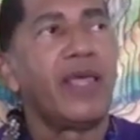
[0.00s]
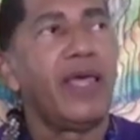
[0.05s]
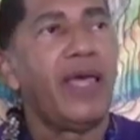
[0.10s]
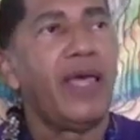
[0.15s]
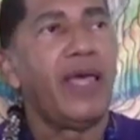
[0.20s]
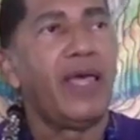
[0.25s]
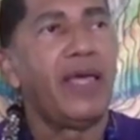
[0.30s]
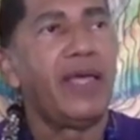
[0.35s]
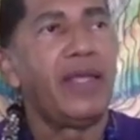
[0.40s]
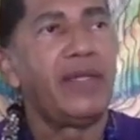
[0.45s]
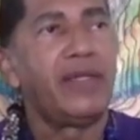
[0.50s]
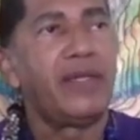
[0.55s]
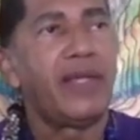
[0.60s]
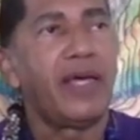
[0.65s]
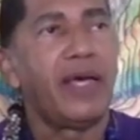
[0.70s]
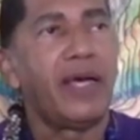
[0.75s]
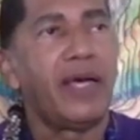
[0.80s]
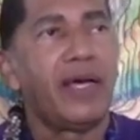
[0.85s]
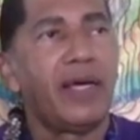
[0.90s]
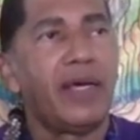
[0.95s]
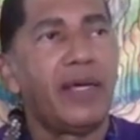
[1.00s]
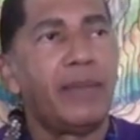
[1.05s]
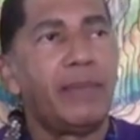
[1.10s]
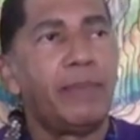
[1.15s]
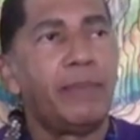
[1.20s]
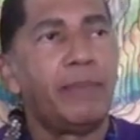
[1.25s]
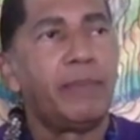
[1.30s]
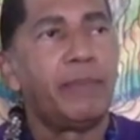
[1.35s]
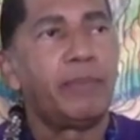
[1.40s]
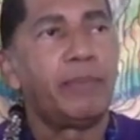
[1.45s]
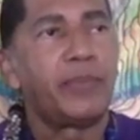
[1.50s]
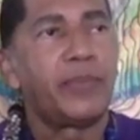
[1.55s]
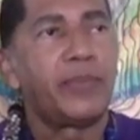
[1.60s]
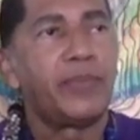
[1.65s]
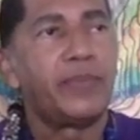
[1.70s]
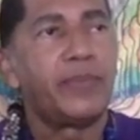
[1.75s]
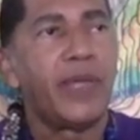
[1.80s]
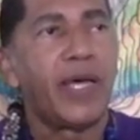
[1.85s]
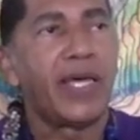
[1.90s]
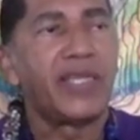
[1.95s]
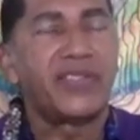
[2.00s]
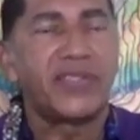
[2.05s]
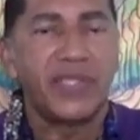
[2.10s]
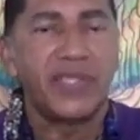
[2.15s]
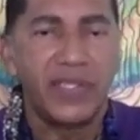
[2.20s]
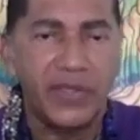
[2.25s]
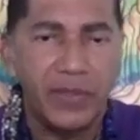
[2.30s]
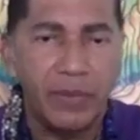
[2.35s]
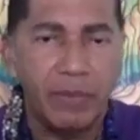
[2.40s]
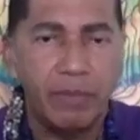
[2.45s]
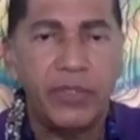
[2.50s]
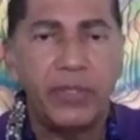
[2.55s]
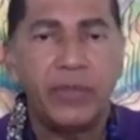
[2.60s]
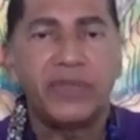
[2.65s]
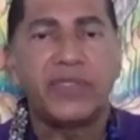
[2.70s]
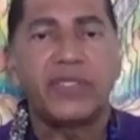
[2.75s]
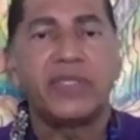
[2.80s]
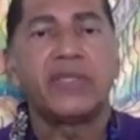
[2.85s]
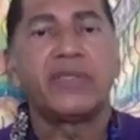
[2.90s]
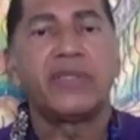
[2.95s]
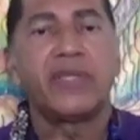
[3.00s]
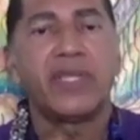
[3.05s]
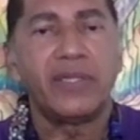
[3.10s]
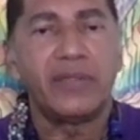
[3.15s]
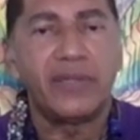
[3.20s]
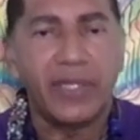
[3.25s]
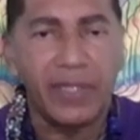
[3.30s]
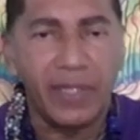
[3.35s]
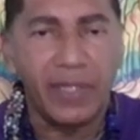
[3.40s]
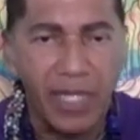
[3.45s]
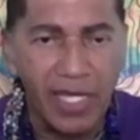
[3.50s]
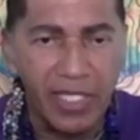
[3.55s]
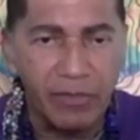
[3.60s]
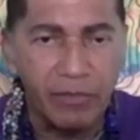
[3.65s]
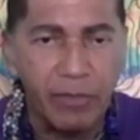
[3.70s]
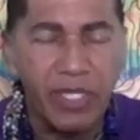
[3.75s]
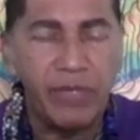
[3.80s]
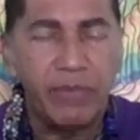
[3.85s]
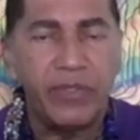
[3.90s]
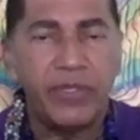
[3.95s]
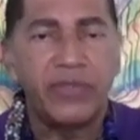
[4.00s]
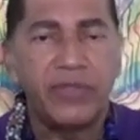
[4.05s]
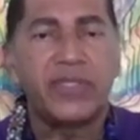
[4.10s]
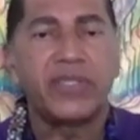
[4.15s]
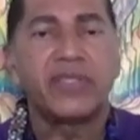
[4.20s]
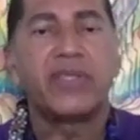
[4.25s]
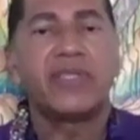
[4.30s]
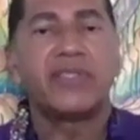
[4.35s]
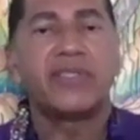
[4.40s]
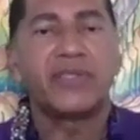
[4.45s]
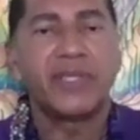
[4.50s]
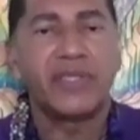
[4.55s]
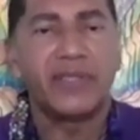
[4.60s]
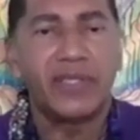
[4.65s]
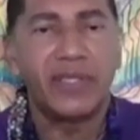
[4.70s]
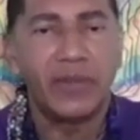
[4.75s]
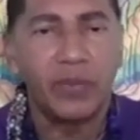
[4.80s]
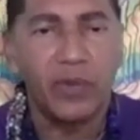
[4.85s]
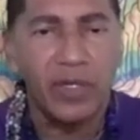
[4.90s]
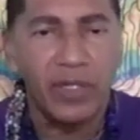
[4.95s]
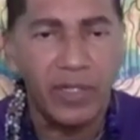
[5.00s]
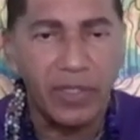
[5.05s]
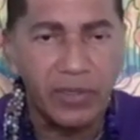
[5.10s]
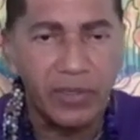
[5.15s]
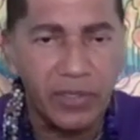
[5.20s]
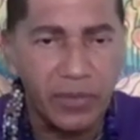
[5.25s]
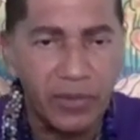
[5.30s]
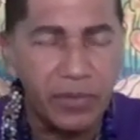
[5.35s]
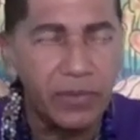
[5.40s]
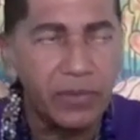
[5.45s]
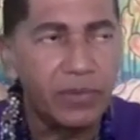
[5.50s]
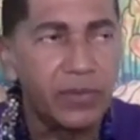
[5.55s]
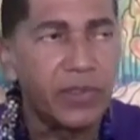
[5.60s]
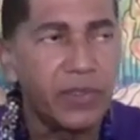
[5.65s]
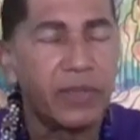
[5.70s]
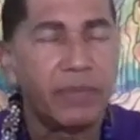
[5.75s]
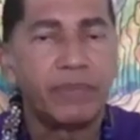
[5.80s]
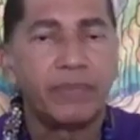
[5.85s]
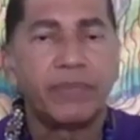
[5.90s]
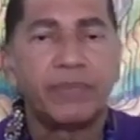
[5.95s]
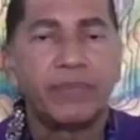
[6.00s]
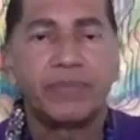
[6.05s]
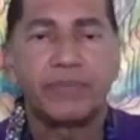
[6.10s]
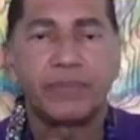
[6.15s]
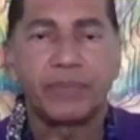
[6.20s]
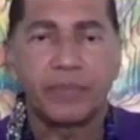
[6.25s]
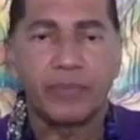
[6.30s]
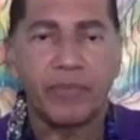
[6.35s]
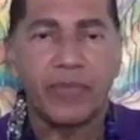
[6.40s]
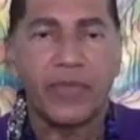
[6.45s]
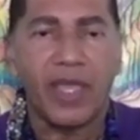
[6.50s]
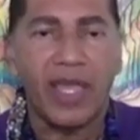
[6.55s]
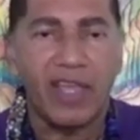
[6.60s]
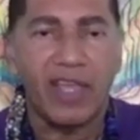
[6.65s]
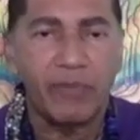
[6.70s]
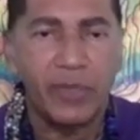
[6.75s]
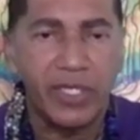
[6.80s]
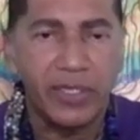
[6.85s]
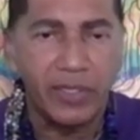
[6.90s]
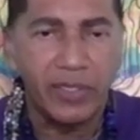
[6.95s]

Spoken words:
And I sent them music, and they liked my music. They said they wanted to have me